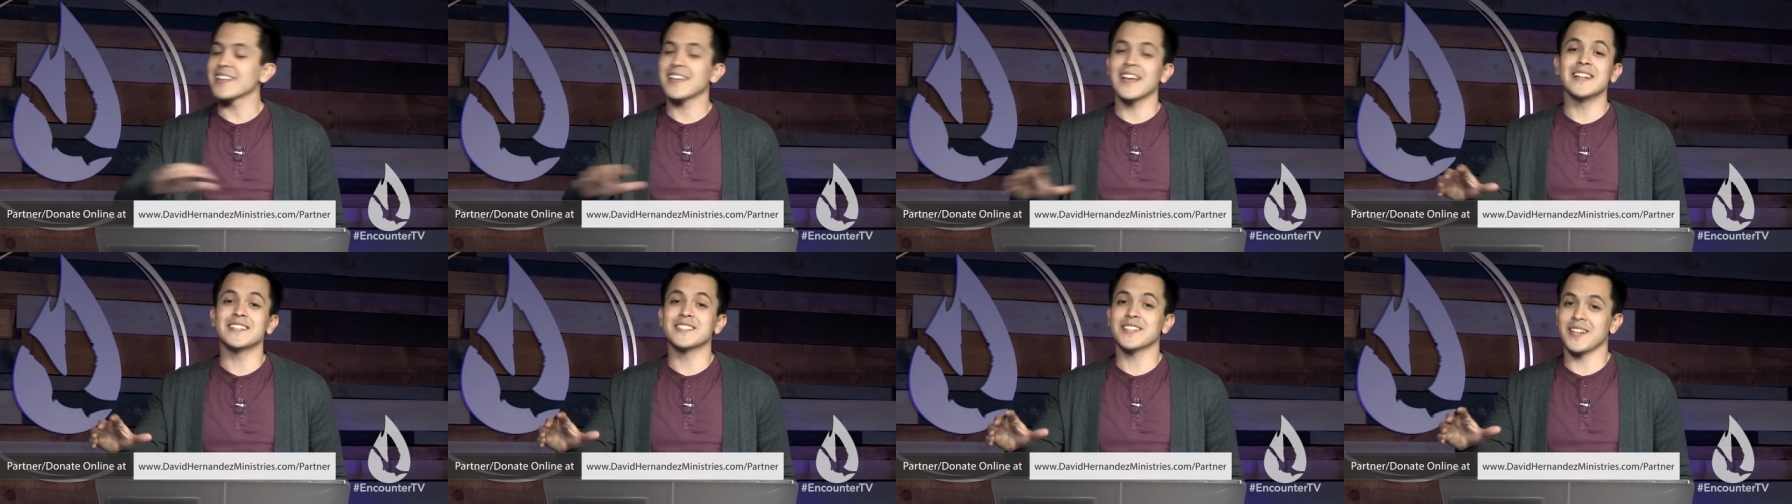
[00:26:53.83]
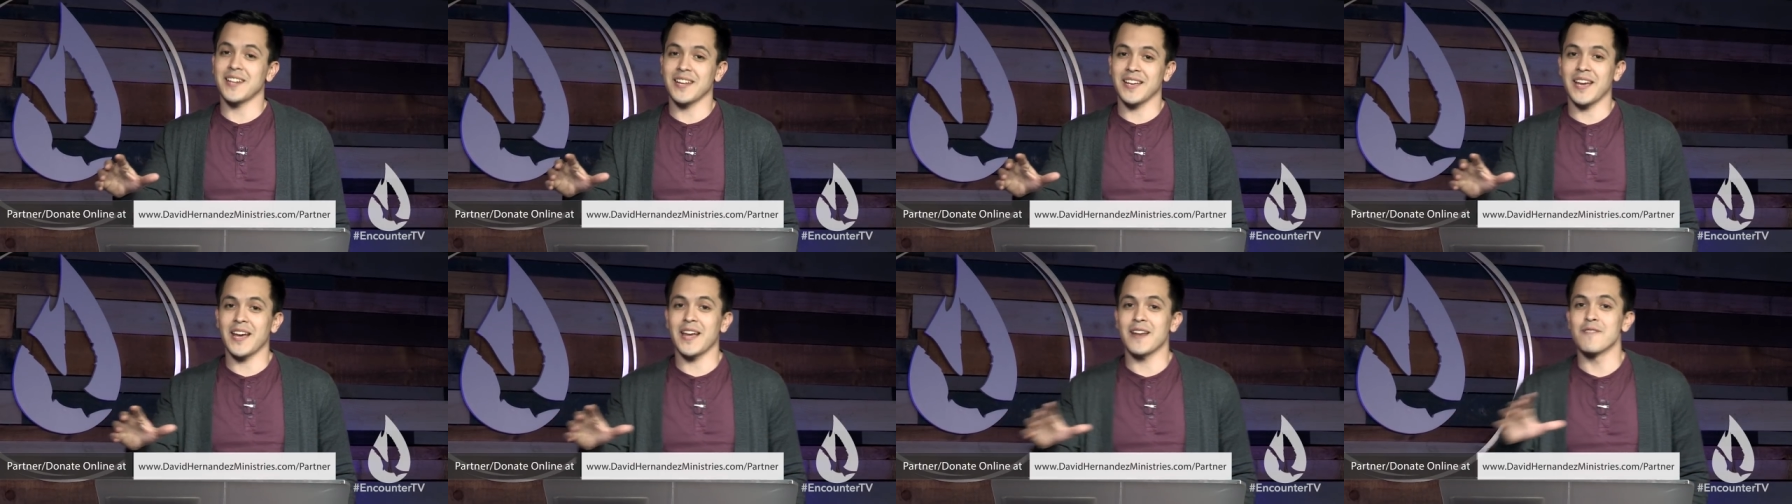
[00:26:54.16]
it's going
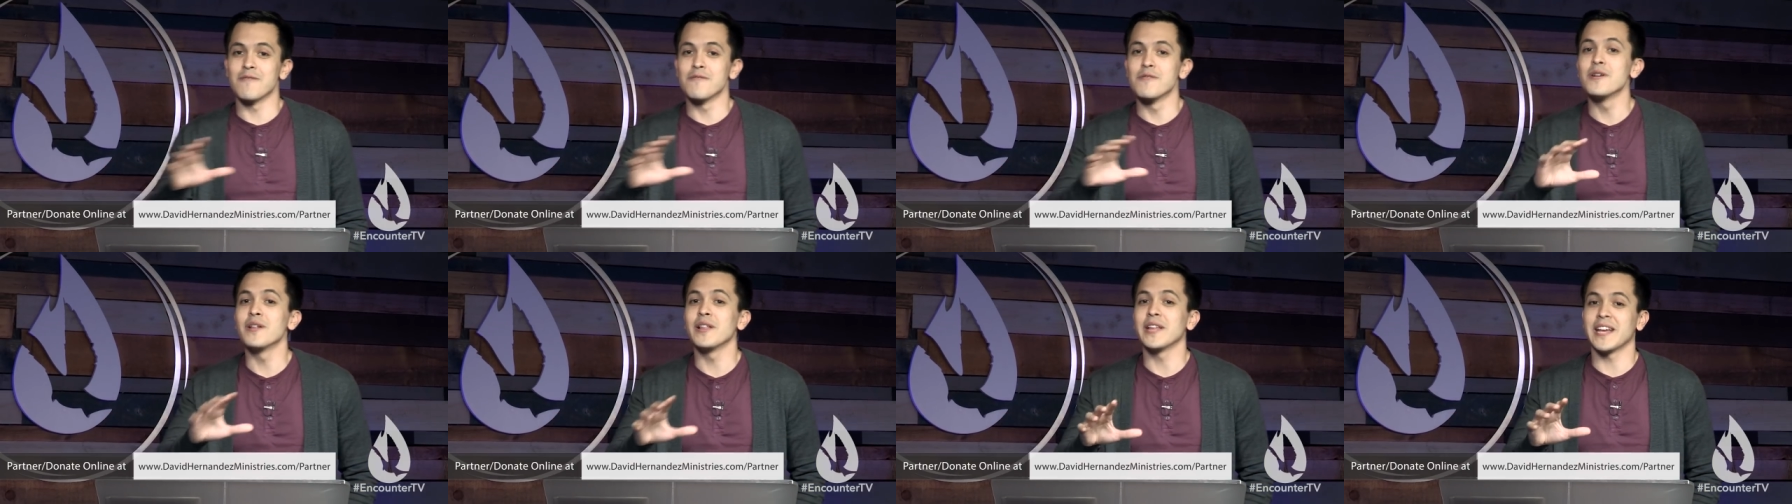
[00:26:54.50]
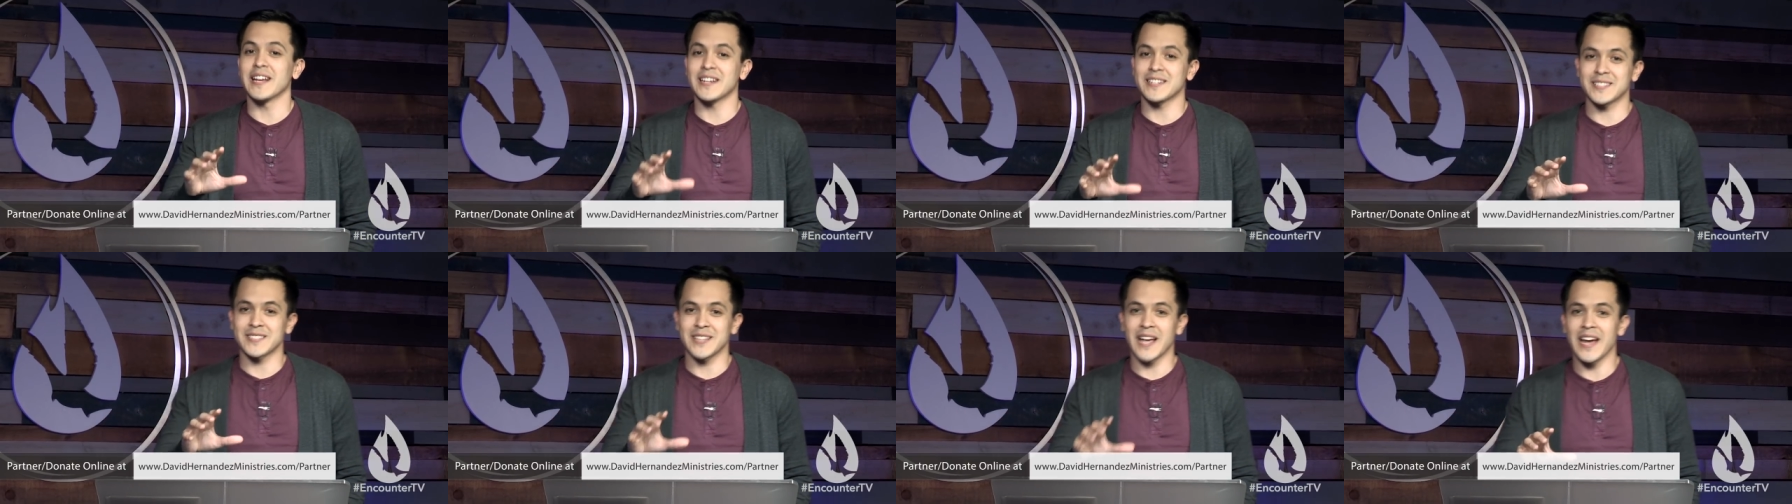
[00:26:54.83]
to get really
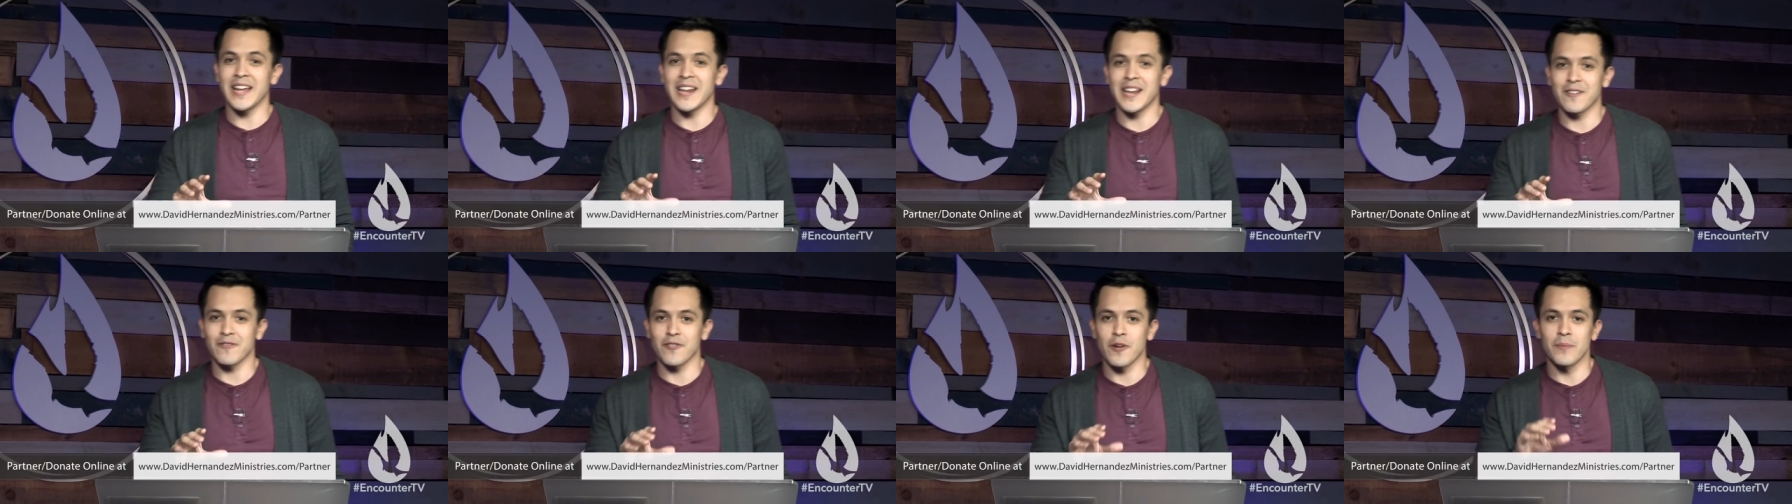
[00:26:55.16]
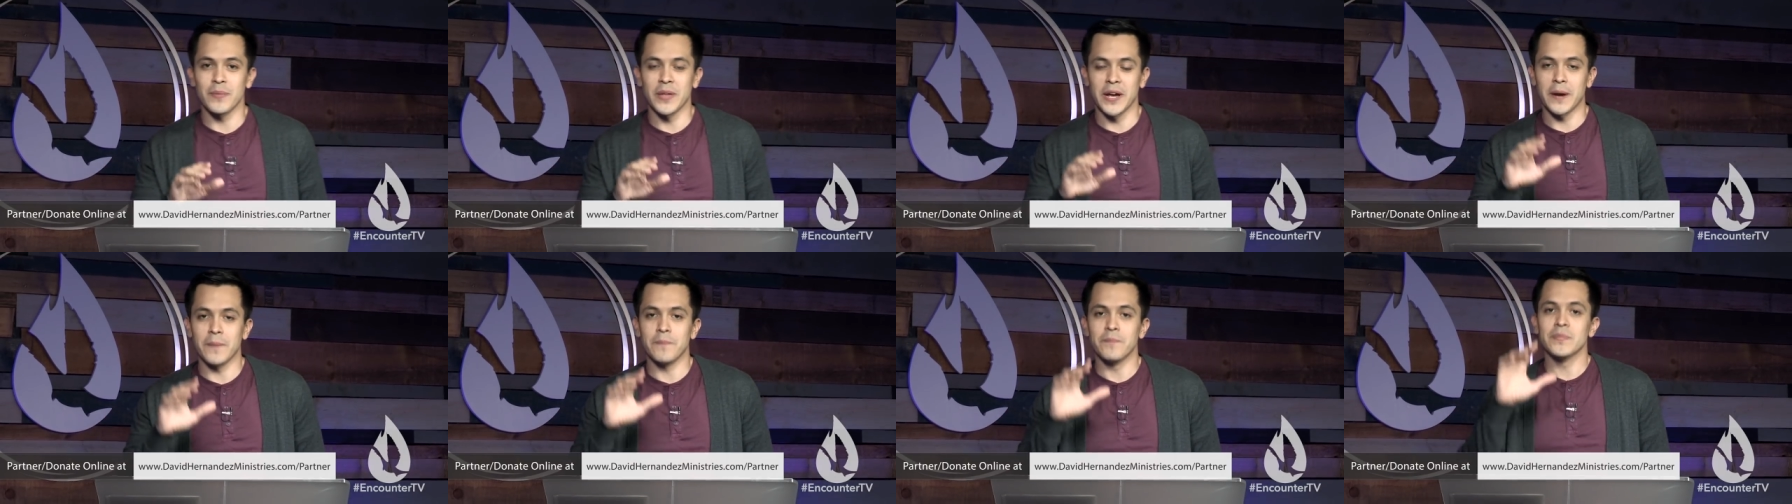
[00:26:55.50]
exciting from
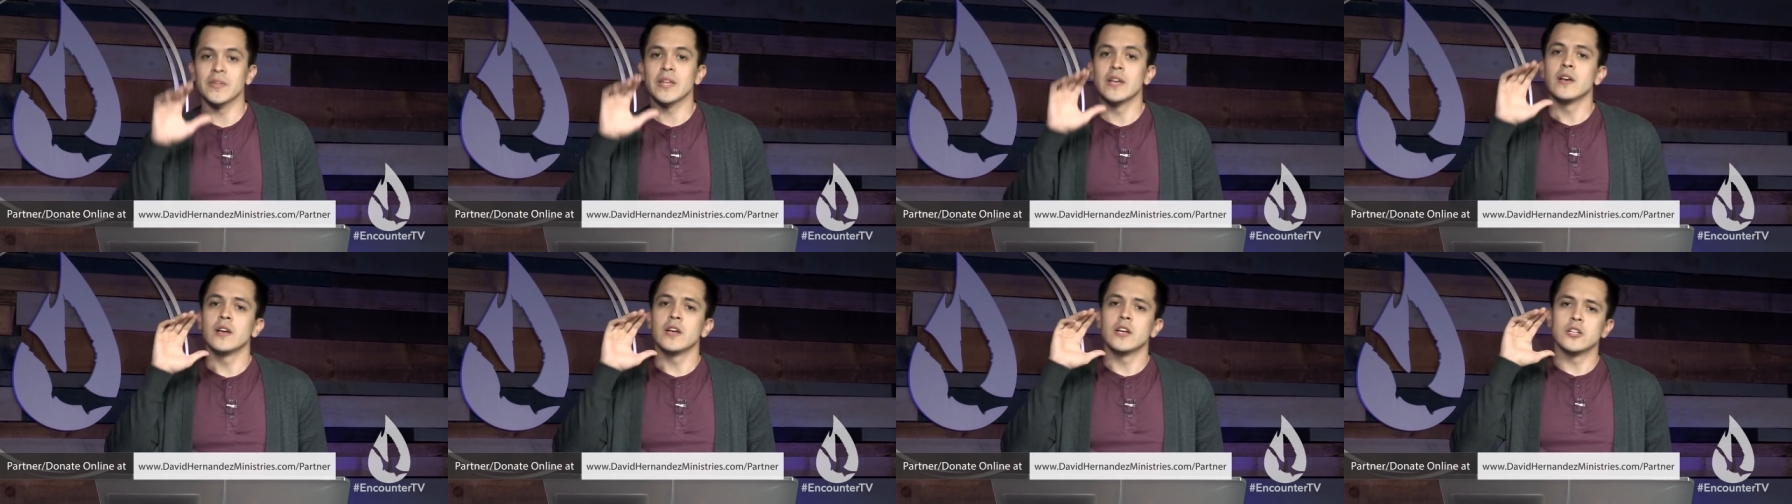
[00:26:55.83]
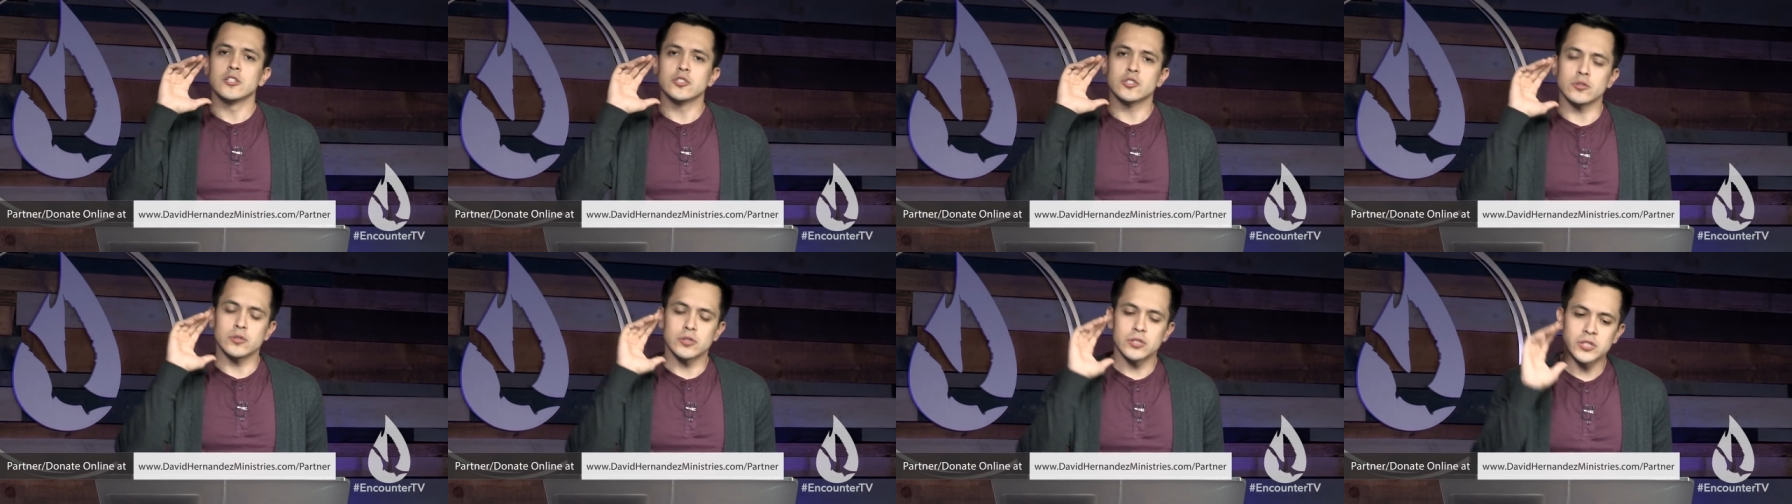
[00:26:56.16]
there
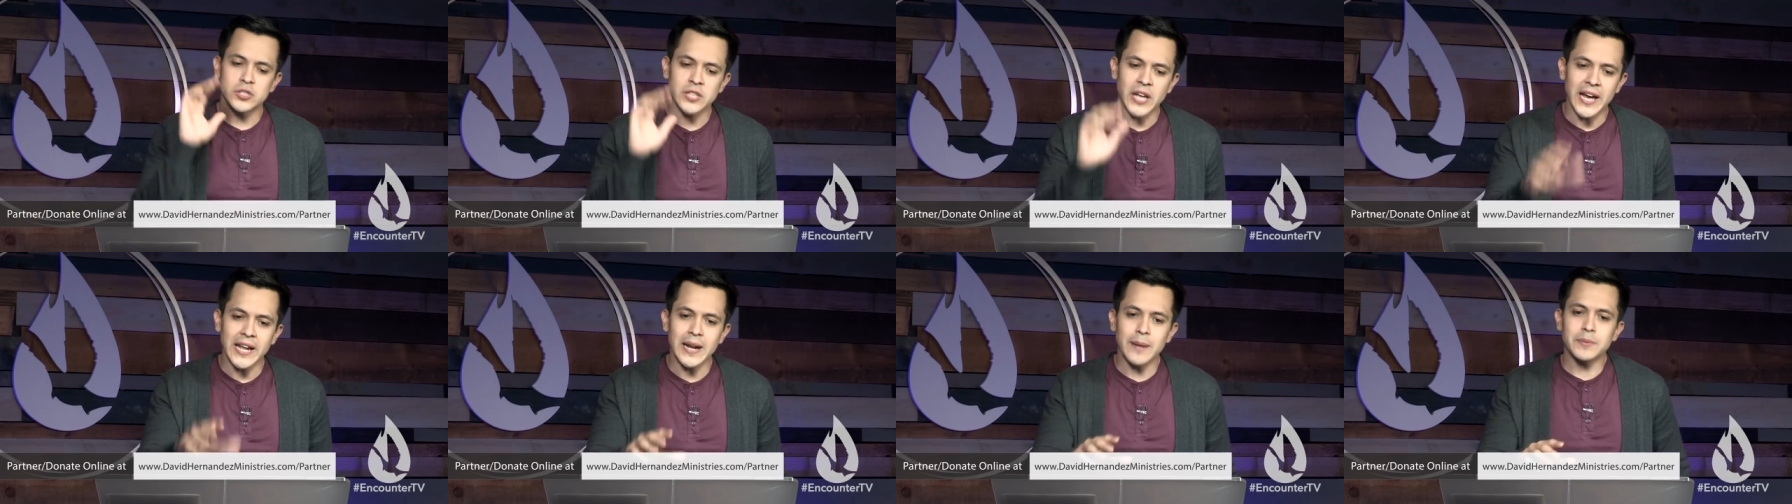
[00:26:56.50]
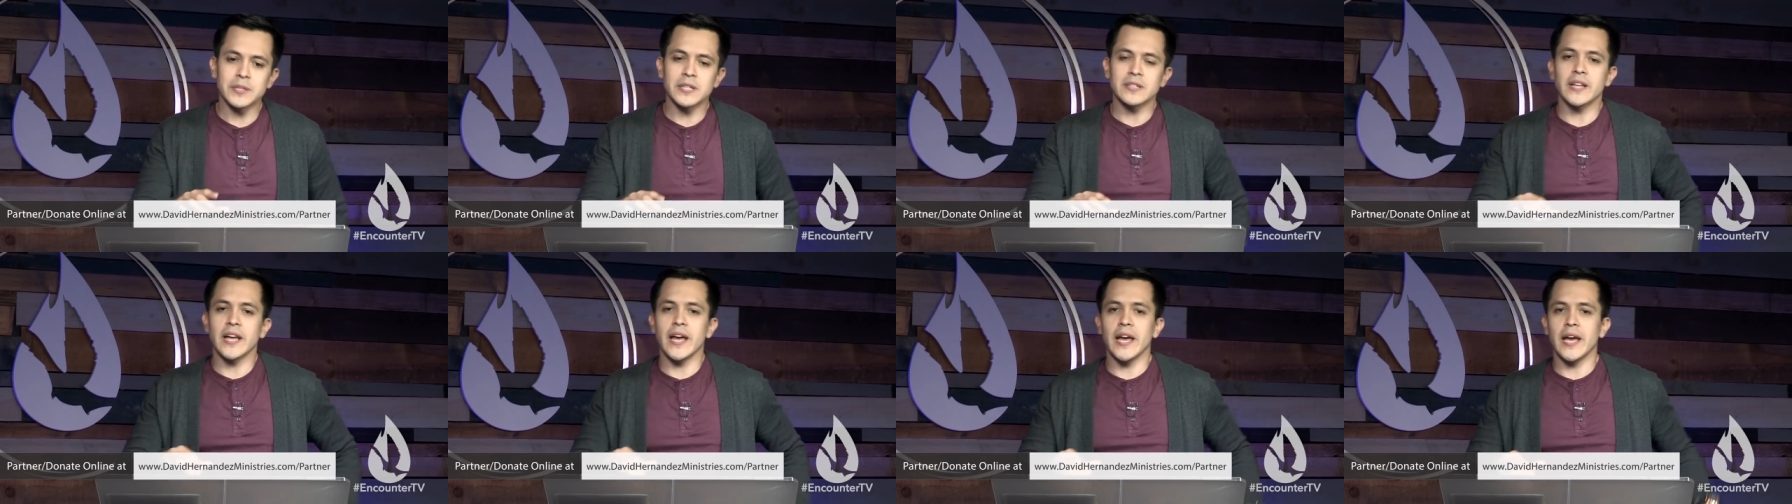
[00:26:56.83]
so sign up
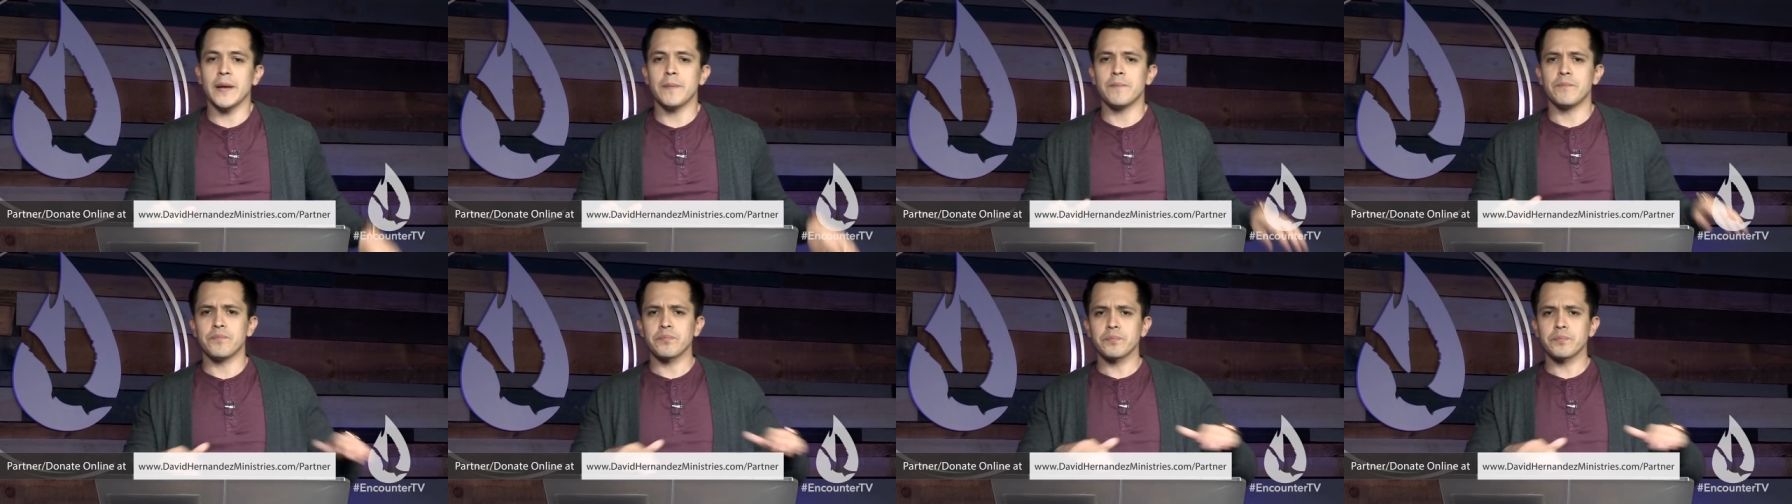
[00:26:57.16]
today